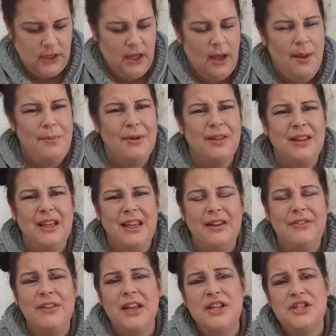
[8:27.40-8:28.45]
I
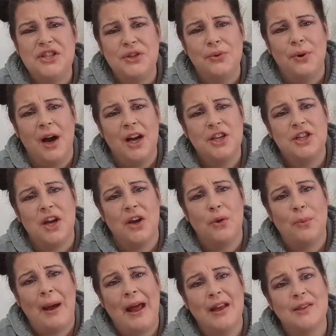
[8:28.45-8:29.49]
believe they do
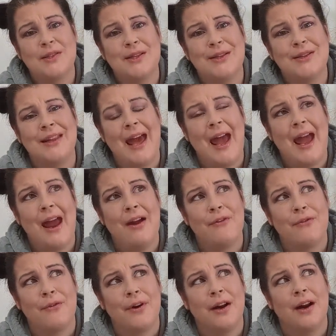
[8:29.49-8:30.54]
eyeshadow palettes with
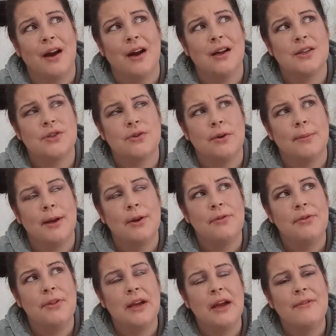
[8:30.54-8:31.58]
every Eyescream. I
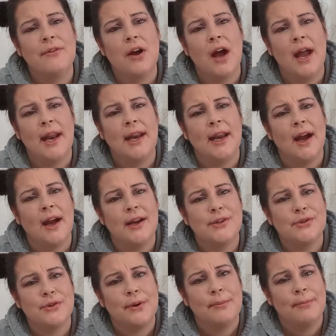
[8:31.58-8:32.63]
don't think I've got any
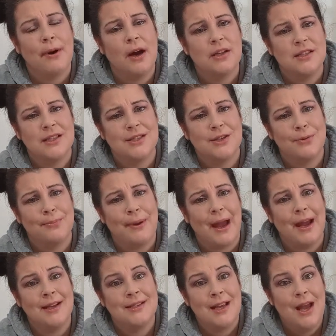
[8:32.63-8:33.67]
Eyescream boxes or
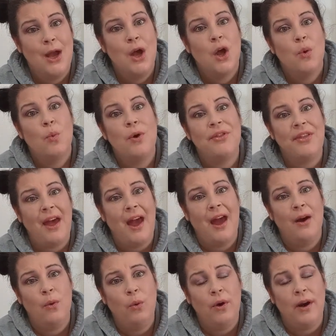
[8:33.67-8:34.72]
bags
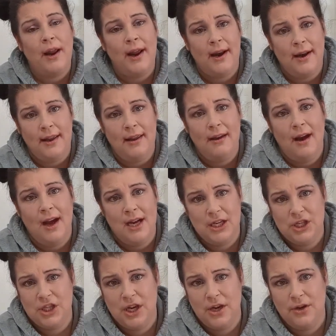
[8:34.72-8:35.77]
without any
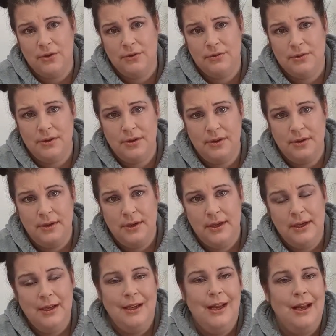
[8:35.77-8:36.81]
eyeshadow.
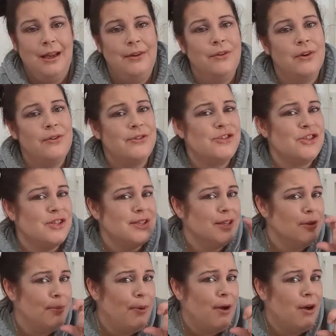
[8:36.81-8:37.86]
Even if it's just
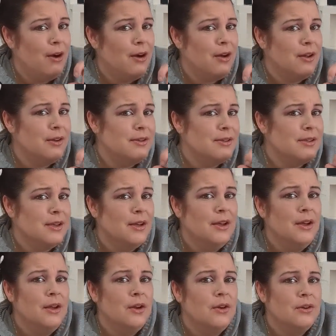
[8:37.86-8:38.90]
little pods
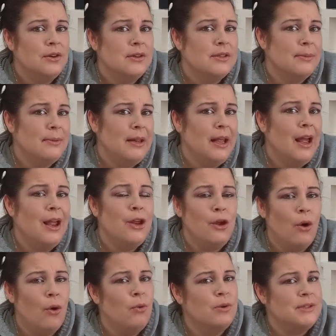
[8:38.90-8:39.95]
or something,
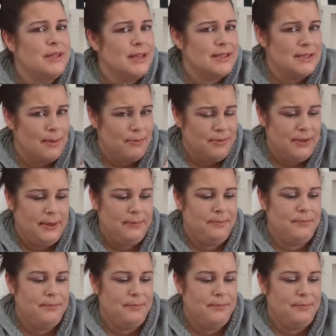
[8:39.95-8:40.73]
you always get something.